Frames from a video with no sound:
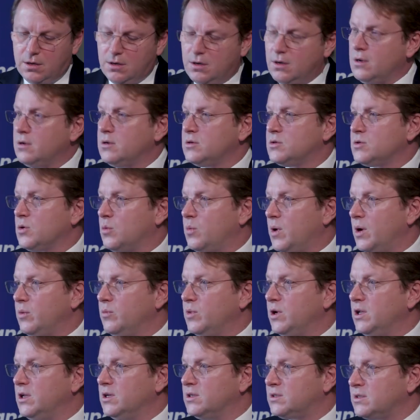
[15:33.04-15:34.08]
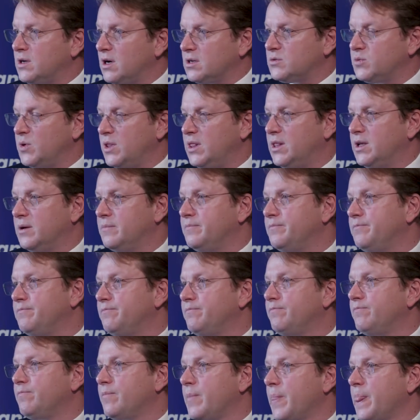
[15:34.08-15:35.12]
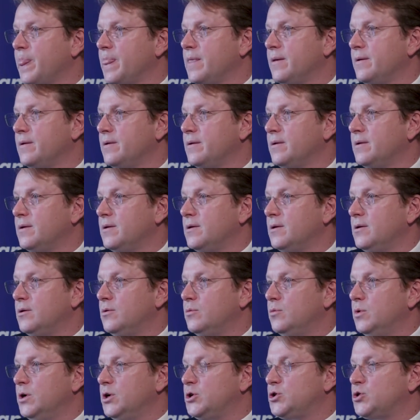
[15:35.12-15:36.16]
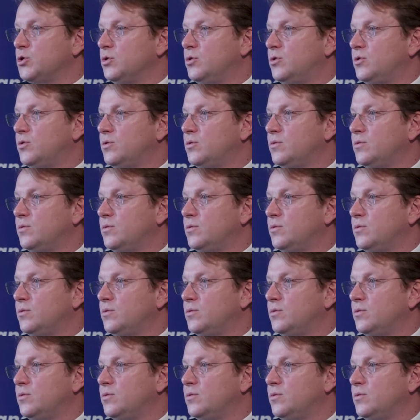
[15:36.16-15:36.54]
So when we discuss with them, we should